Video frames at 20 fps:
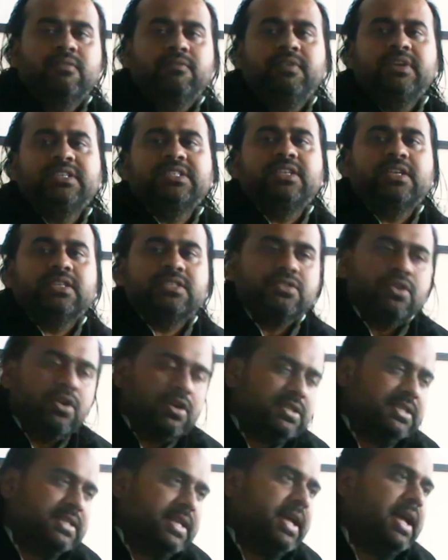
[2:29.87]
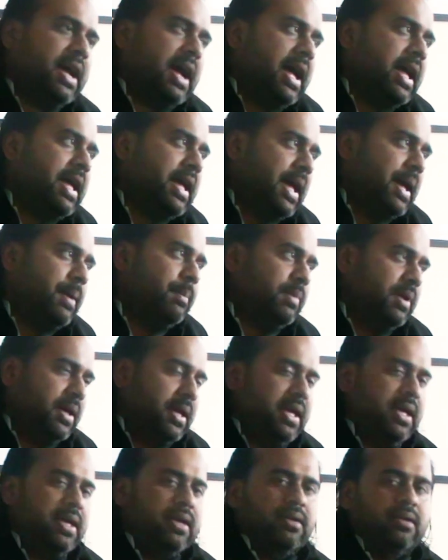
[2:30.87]
which does not say I am
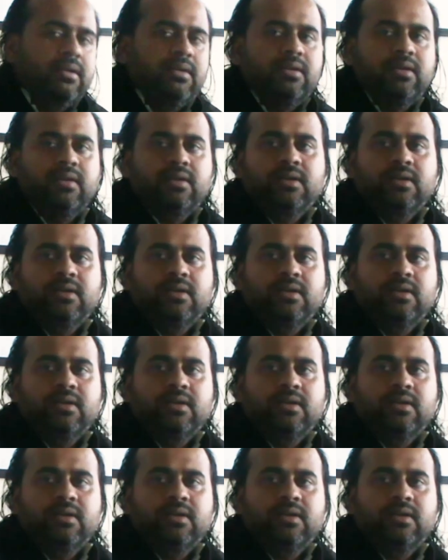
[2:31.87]
A.